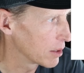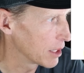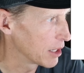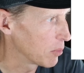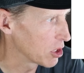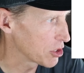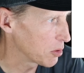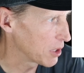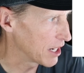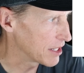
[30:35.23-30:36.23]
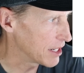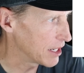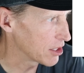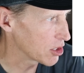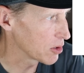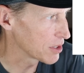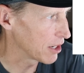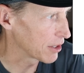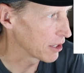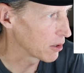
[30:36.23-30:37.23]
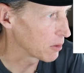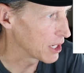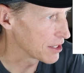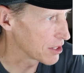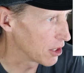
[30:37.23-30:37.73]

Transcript: Then in March 2018, turns out Garry Reid is